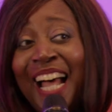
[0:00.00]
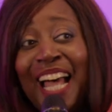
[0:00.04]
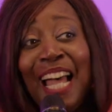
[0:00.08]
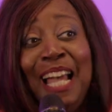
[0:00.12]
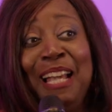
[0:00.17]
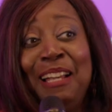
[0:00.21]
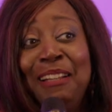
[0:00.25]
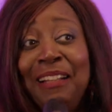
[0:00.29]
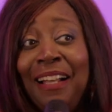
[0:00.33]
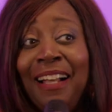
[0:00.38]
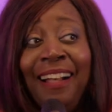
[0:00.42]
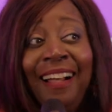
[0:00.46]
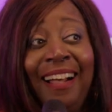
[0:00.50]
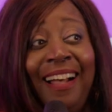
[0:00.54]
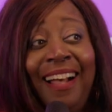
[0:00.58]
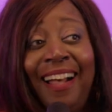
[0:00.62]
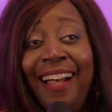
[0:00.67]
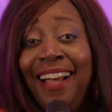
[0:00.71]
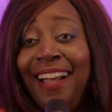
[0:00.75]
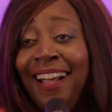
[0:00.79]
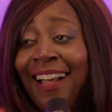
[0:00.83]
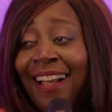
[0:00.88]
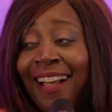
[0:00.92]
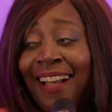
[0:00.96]

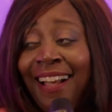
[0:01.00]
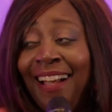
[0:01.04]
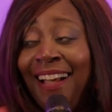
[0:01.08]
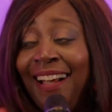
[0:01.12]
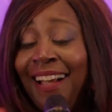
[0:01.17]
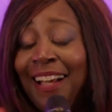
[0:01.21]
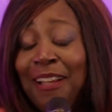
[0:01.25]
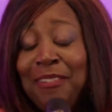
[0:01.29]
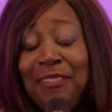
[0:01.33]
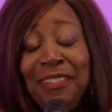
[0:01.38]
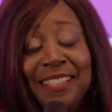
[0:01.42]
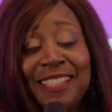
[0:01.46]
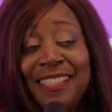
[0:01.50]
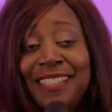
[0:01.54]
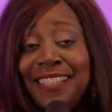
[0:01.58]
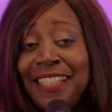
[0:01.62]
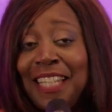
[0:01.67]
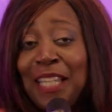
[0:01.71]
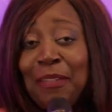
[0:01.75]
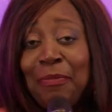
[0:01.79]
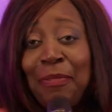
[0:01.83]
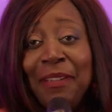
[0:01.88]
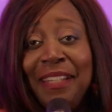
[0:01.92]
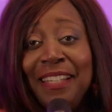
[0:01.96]
I was
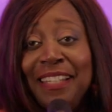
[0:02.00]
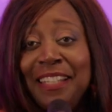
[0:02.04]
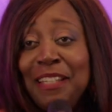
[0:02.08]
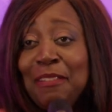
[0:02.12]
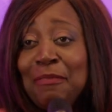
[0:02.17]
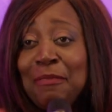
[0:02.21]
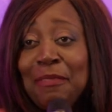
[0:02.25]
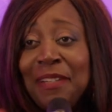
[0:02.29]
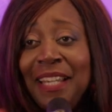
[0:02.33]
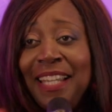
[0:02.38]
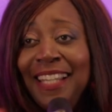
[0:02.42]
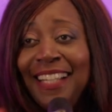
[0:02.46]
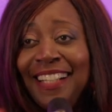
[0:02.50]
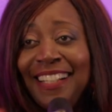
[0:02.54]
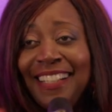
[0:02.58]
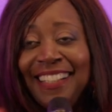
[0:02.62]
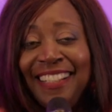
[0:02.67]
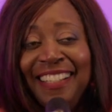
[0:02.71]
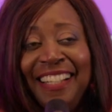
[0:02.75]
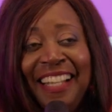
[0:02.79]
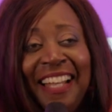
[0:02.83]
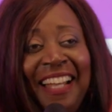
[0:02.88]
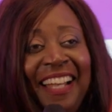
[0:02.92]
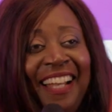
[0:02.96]
keeping it
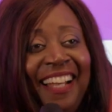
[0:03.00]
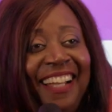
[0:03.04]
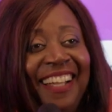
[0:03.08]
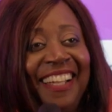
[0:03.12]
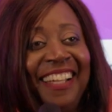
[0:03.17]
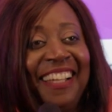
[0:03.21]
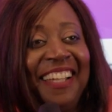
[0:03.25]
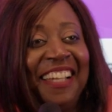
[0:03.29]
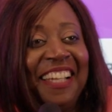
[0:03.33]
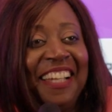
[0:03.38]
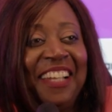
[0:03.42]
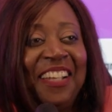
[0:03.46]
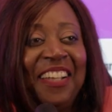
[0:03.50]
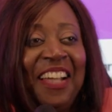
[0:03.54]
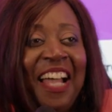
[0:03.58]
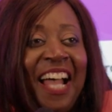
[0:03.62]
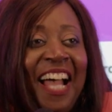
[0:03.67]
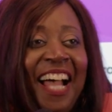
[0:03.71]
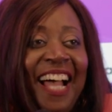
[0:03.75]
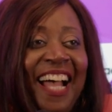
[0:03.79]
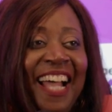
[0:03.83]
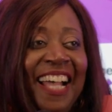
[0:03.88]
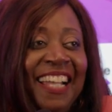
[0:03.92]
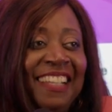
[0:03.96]
real.
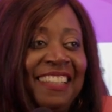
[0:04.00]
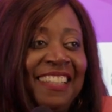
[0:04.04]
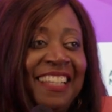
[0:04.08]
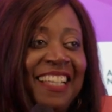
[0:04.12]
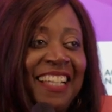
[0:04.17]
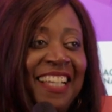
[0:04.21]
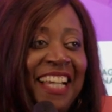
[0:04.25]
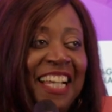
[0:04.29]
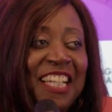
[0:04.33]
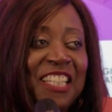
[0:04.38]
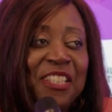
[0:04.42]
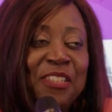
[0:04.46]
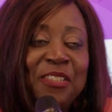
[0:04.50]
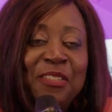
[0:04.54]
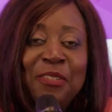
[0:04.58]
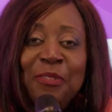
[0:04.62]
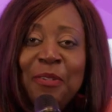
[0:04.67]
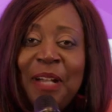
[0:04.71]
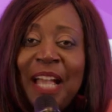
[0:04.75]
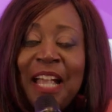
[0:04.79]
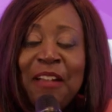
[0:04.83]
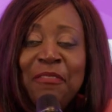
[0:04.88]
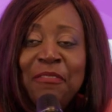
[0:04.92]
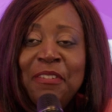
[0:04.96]
I think I should
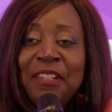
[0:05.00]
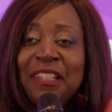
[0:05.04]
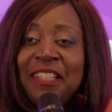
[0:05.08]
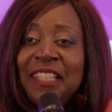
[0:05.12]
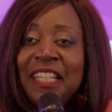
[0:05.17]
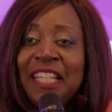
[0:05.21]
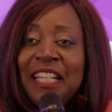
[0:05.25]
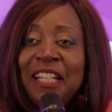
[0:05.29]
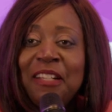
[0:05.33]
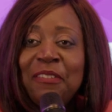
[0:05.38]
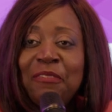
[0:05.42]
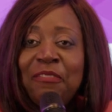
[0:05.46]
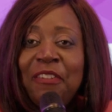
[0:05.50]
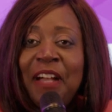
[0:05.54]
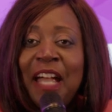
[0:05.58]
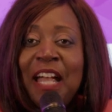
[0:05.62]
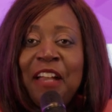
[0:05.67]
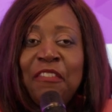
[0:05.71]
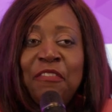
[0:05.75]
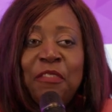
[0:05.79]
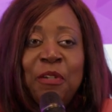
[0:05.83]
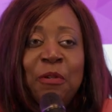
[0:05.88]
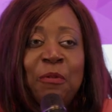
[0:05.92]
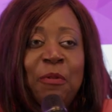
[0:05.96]
do everything for
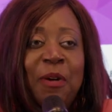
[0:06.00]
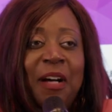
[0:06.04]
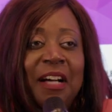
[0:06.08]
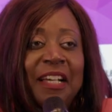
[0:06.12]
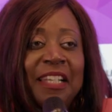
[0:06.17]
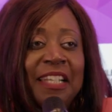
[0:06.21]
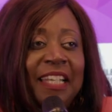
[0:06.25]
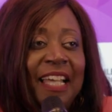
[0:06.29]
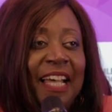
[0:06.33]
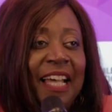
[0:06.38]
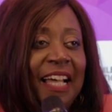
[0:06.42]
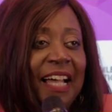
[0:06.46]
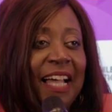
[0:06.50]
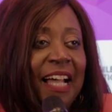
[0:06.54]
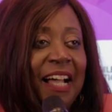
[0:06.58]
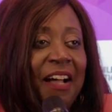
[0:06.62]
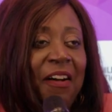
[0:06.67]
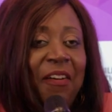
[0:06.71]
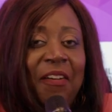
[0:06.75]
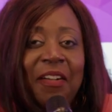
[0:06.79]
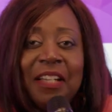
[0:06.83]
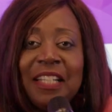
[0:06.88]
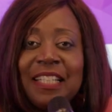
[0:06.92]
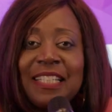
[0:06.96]
everyone
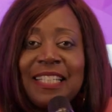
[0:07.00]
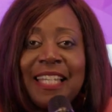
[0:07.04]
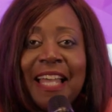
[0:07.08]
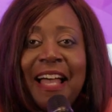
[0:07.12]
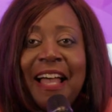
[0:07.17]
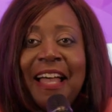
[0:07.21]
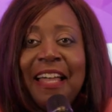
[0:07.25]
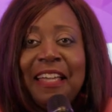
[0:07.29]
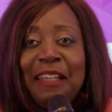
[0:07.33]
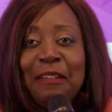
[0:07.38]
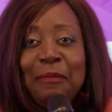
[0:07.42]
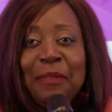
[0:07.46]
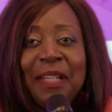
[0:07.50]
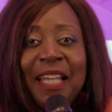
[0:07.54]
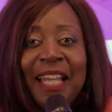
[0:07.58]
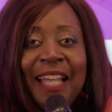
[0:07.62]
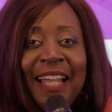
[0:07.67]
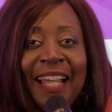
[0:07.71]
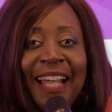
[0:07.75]
all the time.